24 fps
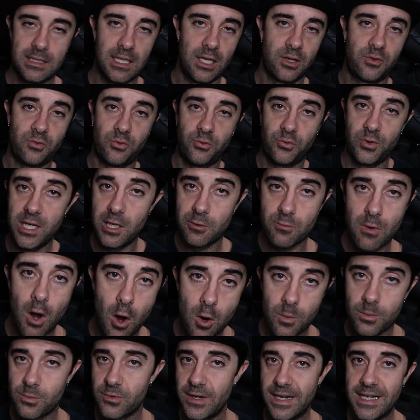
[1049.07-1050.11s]
like free
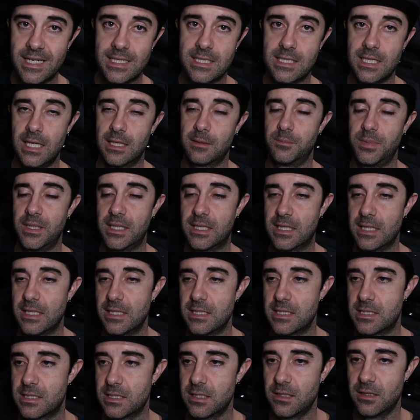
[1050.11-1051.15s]
roam racing,
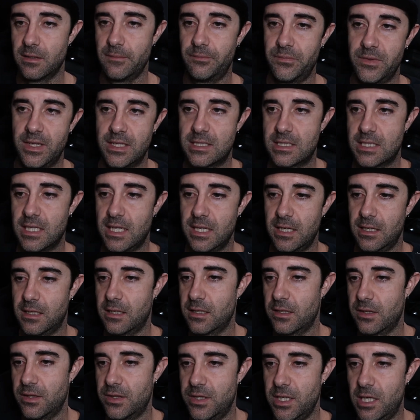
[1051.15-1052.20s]
because it's like
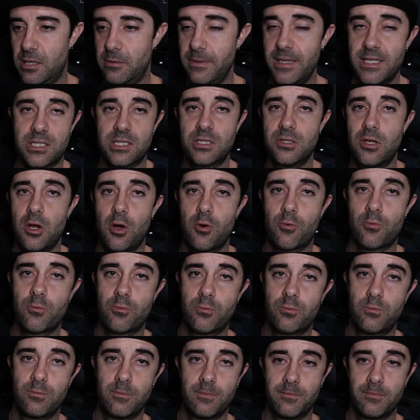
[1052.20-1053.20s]
there is no